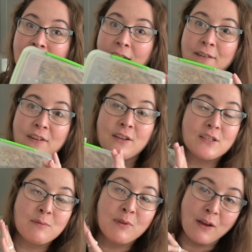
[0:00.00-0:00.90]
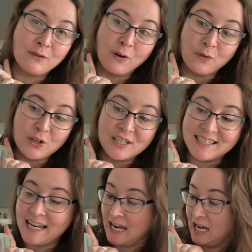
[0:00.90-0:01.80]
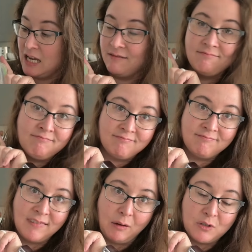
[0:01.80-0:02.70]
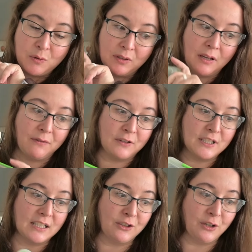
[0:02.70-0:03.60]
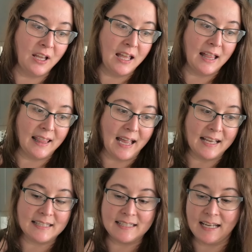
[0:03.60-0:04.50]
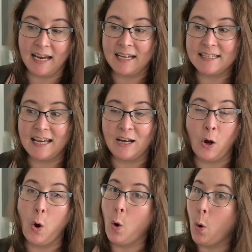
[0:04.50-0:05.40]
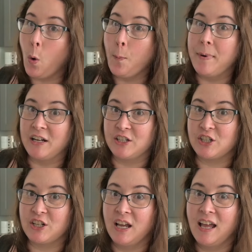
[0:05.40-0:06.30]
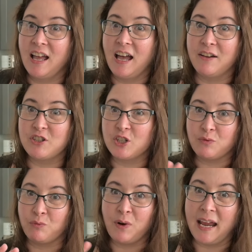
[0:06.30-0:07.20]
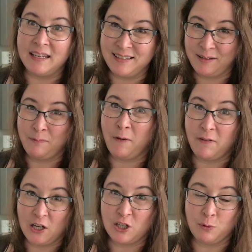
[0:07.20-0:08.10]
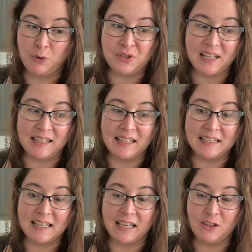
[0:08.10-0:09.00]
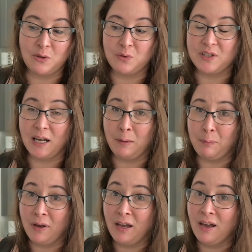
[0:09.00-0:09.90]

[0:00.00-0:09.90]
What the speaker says: I found some leftover steak that was grilled up for dinner last night, and a whole bunch of just random vegetables that need to get used up,